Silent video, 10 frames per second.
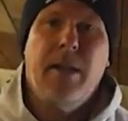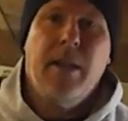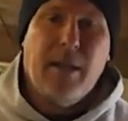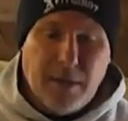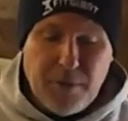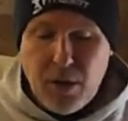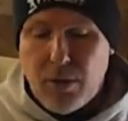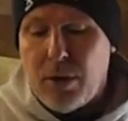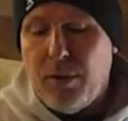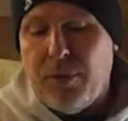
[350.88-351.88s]
If you go
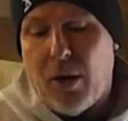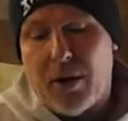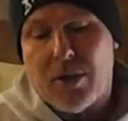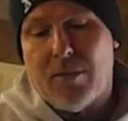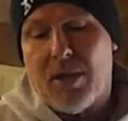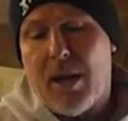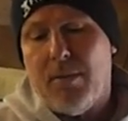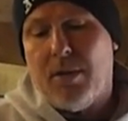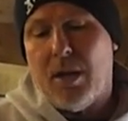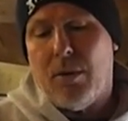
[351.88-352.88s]
too far,
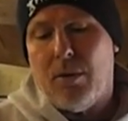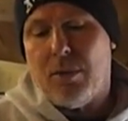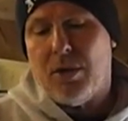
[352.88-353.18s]
sometimes it will